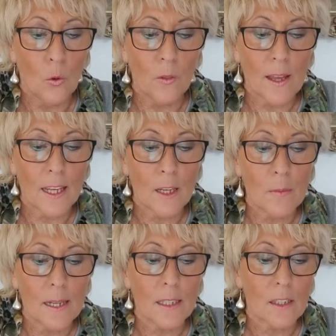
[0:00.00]
Will they
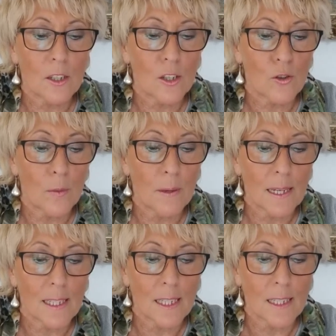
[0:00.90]
commit to
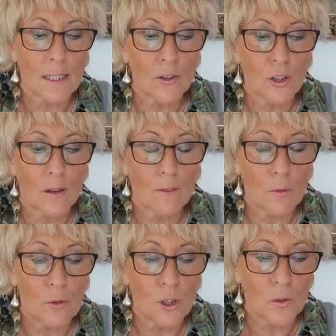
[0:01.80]
stripping citizenship
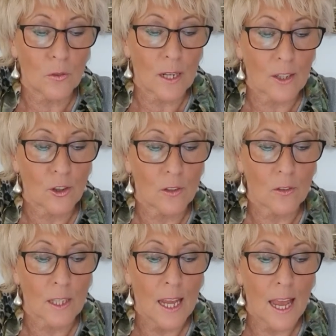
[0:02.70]
from dual
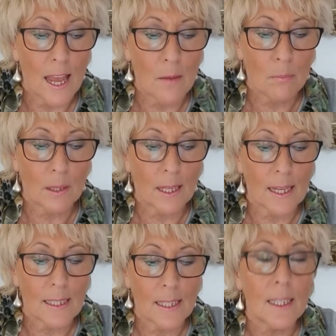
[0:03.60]
nationals
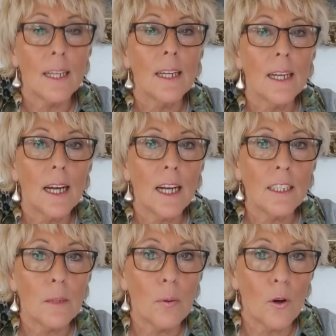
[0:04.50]
implicated
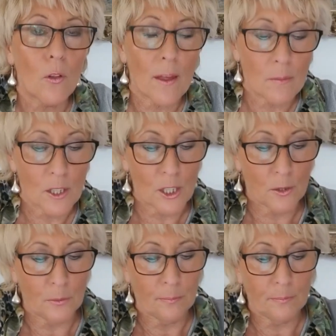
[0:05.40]
and deport them
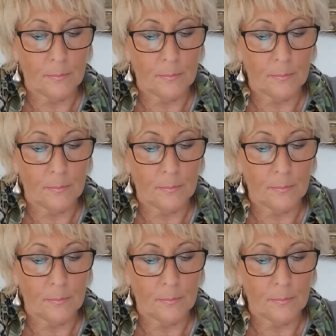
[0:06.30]
too?